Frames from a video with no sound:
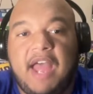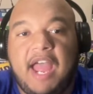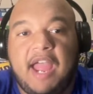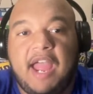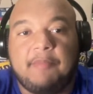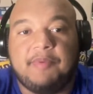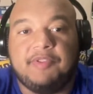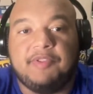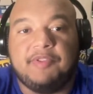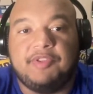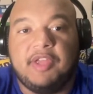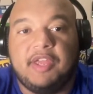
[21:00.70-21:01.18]

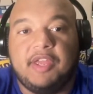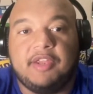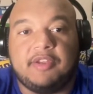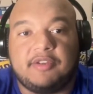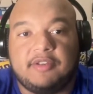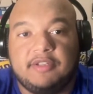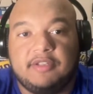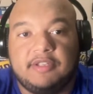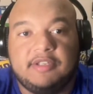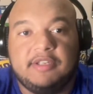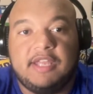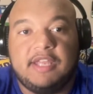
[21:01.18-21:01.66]

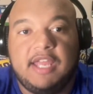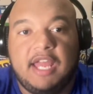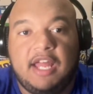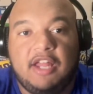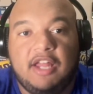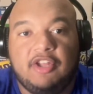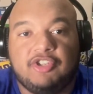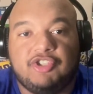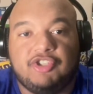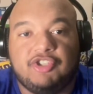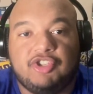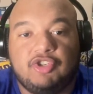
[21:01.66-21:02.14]
hypothetically
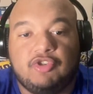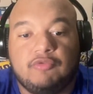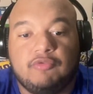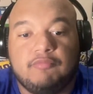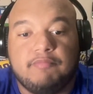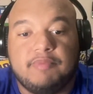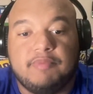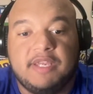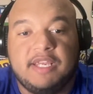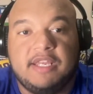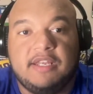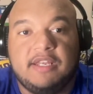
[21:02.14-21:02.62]

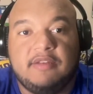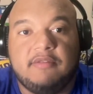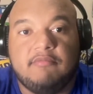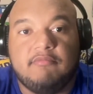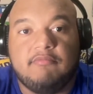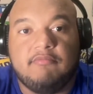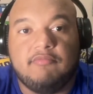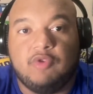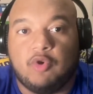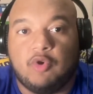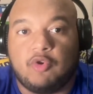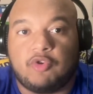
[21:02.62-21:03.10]
LSU beat
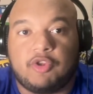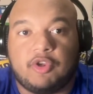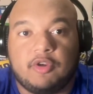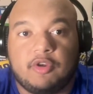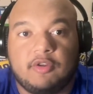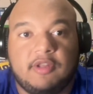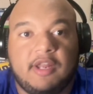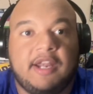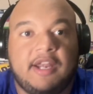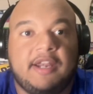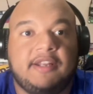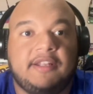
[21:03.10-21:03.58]
North
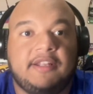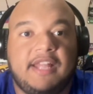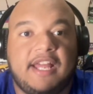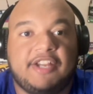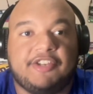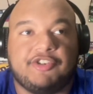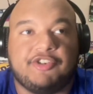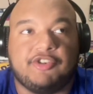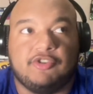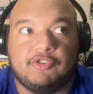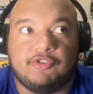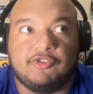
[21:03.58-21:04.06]
Carolina
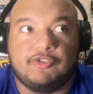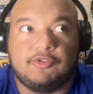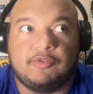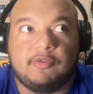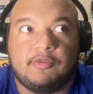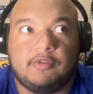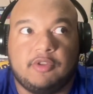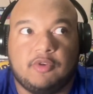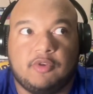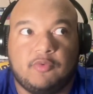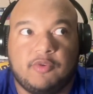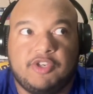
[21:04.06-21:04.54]
last year in
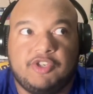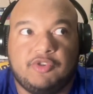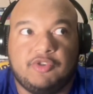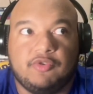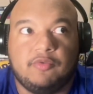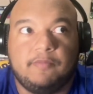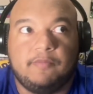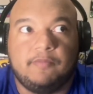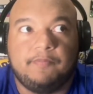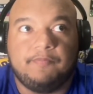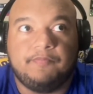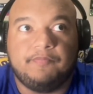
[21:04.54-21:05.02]
the
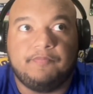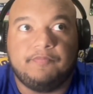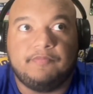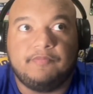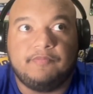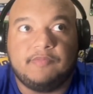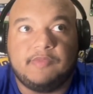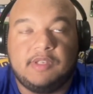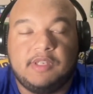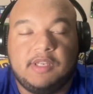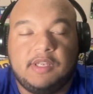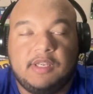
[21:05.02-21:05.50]
regional.
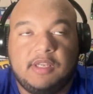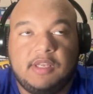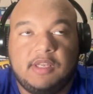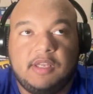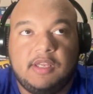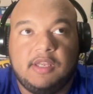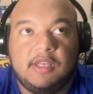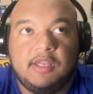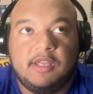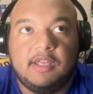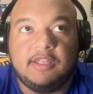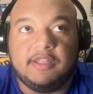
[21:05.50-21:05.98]

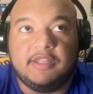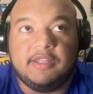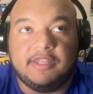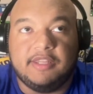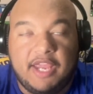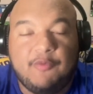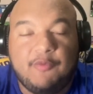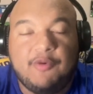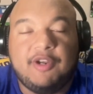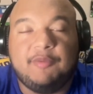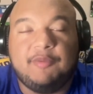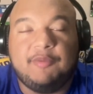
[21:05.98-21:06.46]

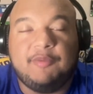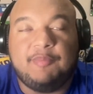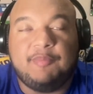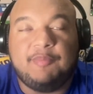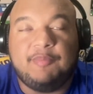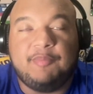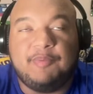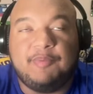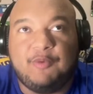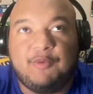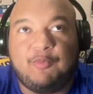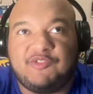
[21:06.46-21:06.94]
They would have
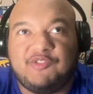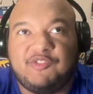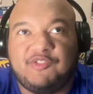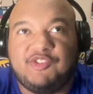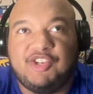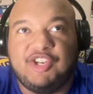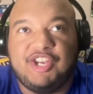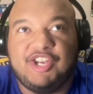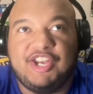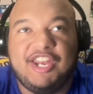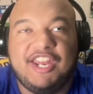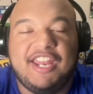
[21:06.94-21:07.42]
played West
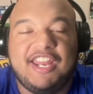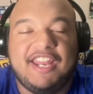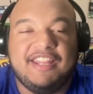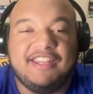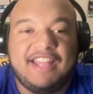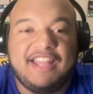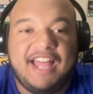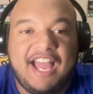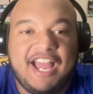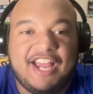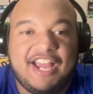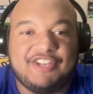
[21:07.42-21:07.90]
Virginia
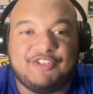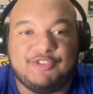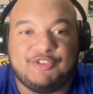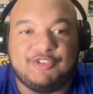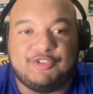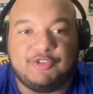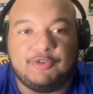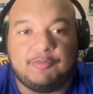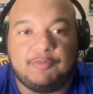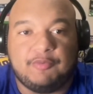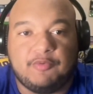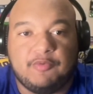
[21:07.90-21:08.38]
in last
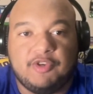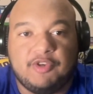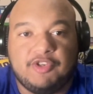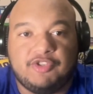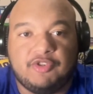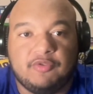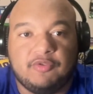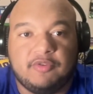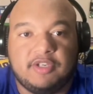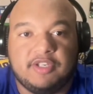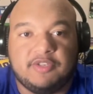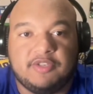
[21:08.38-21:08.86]
year's Super
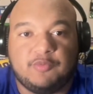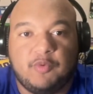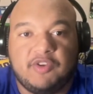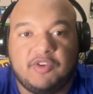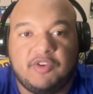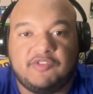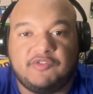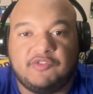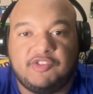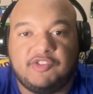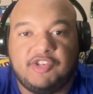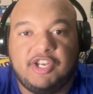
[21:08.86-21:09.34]
Regional because
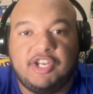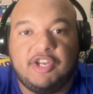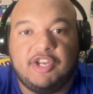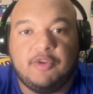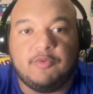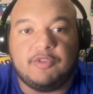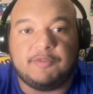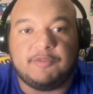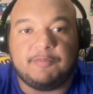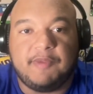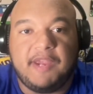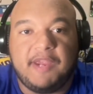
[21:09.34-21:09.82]
West
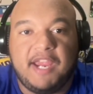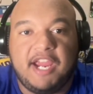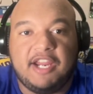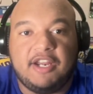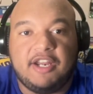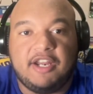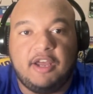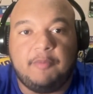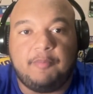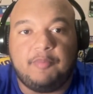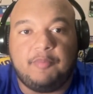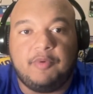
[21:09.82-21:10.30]
Virginia was
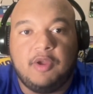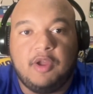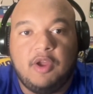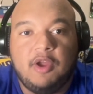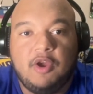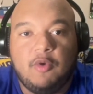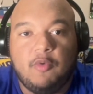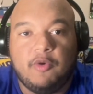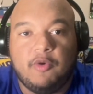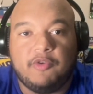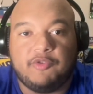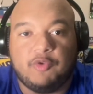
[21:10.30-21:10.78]
paired up
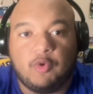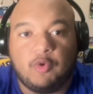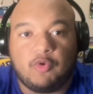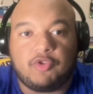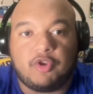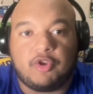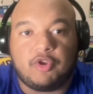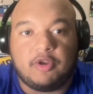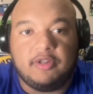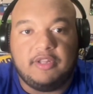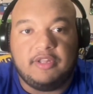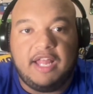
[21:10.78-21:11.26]
with
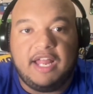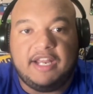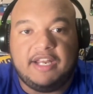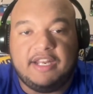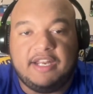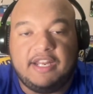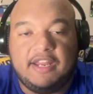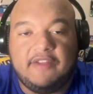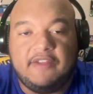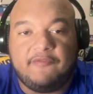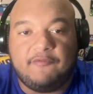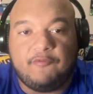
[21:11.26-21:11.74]
North
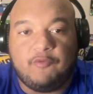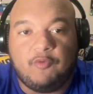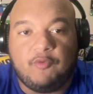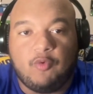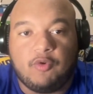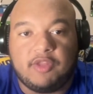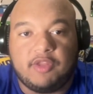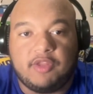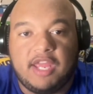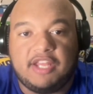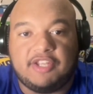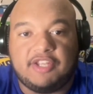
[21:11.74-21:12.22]
Carolina
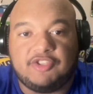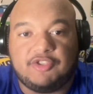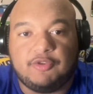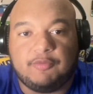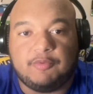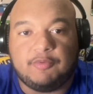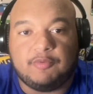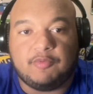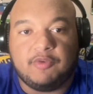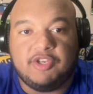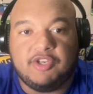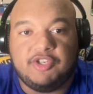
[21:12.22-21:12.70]
for that
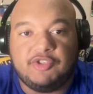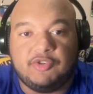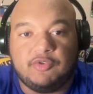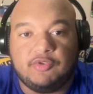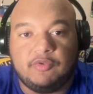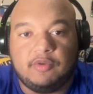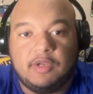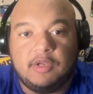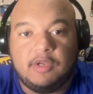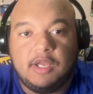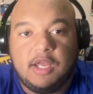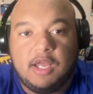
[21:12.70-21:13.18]
Super
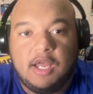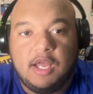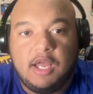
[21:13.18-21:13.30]
Regional.